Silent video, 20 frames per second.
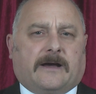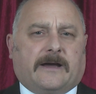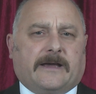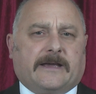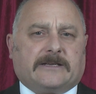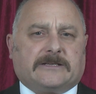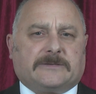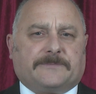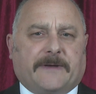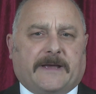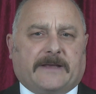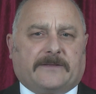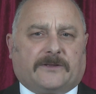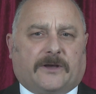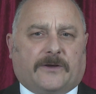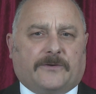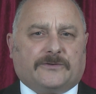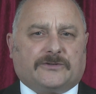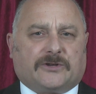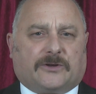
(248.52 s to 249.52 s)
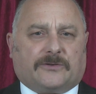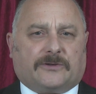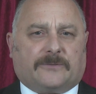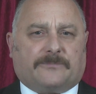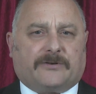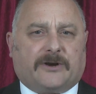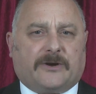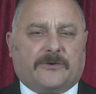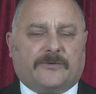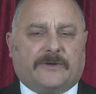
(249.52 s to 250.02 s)
I expect those on the
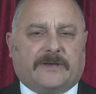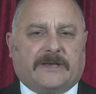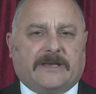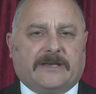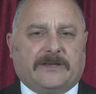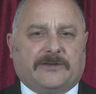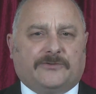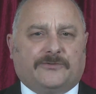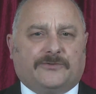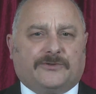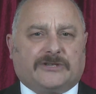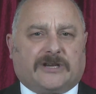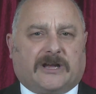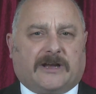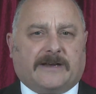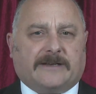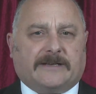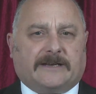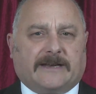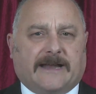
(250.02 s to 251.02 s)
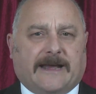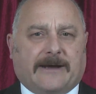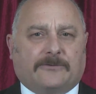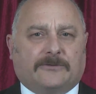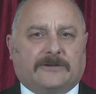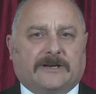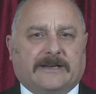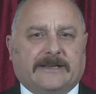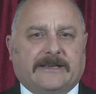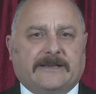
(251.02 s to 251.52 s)
pro EU side are now
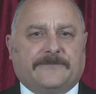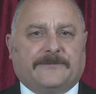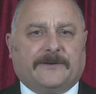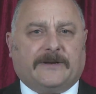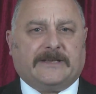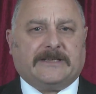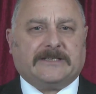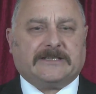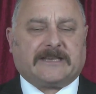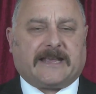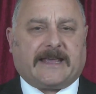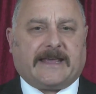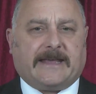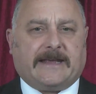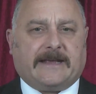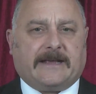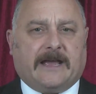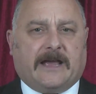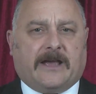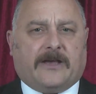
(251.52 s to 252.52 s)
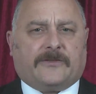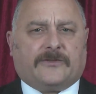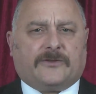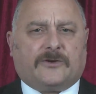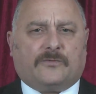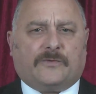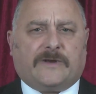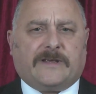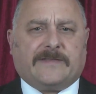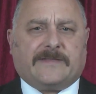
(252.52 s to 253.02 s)
gleefully saying
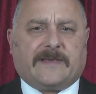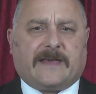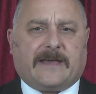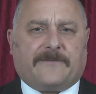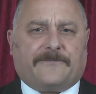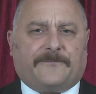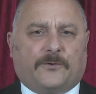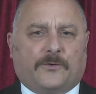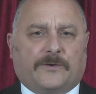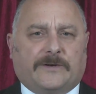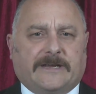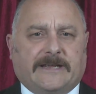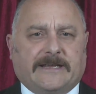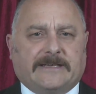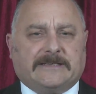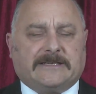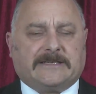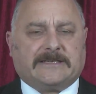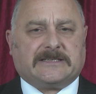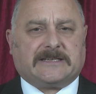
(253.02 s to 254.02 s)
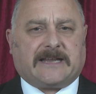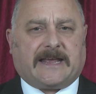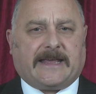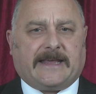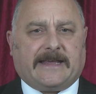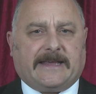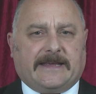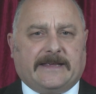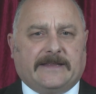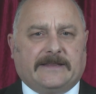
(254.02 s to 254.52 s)
that we therefore need to
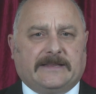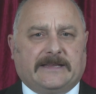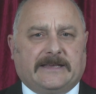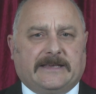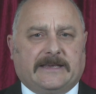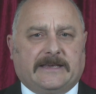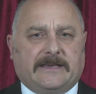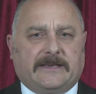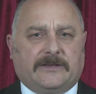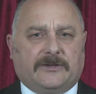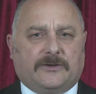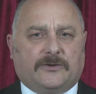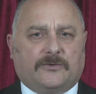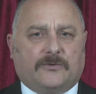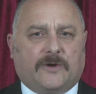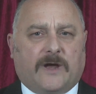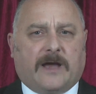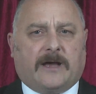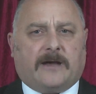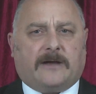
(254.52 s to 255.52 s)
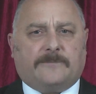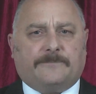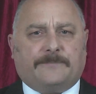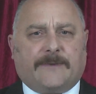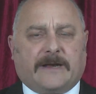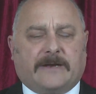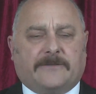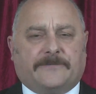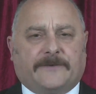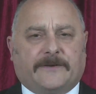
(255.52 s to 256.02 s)
stay in the EU and
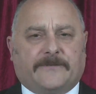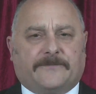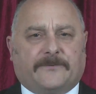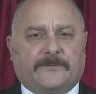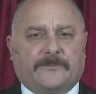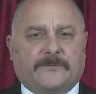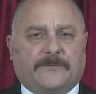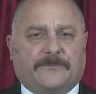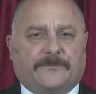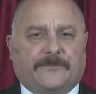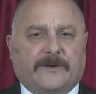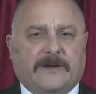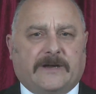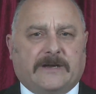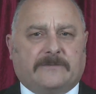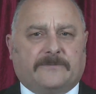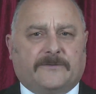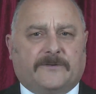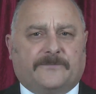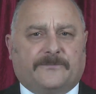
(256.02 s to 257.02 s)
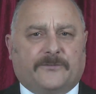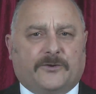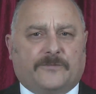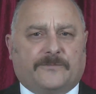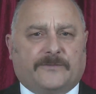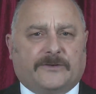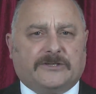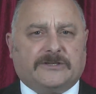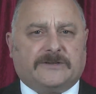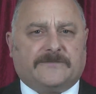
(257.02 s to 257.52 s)
benefit from the freedom of
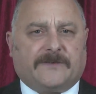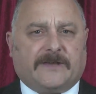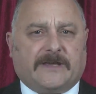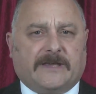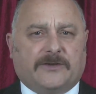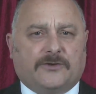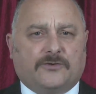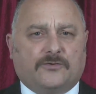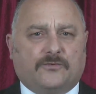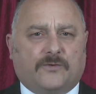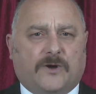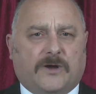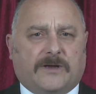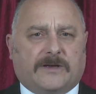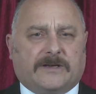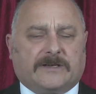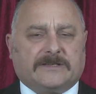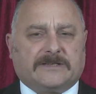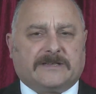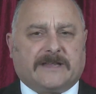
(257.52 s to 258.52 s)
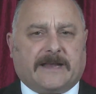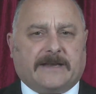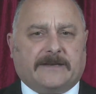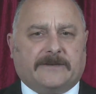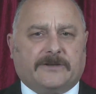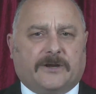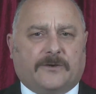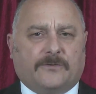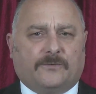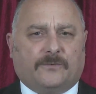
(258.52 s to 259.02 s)
movement of EU workers,
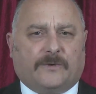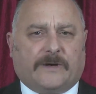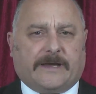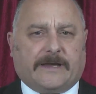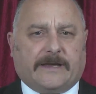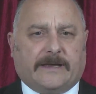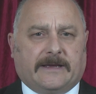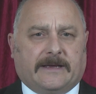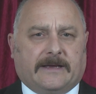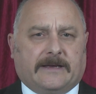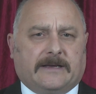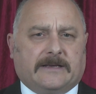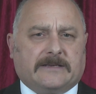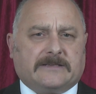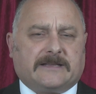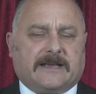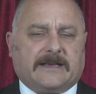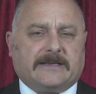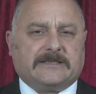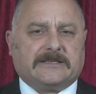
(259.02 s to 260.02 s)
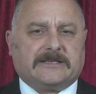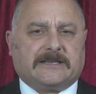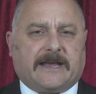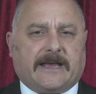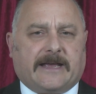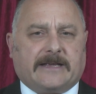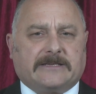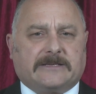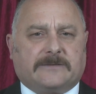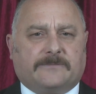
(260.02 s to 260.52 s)
then, don't we? As they
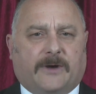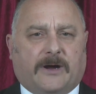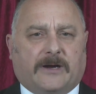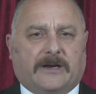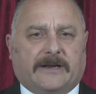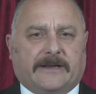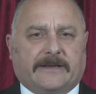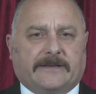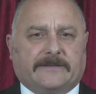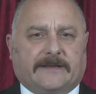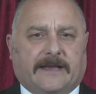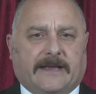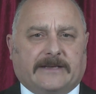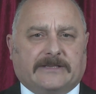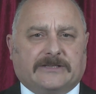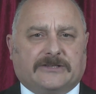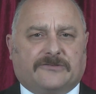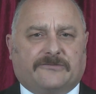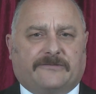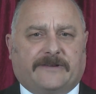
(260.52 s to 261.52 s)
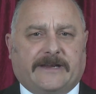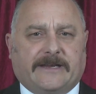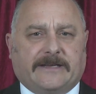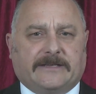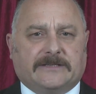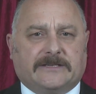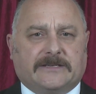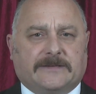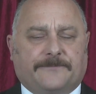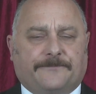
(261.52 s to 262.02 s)
stare smugly at their
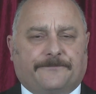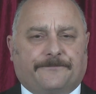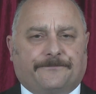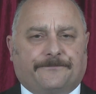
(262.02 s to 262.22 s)
screens.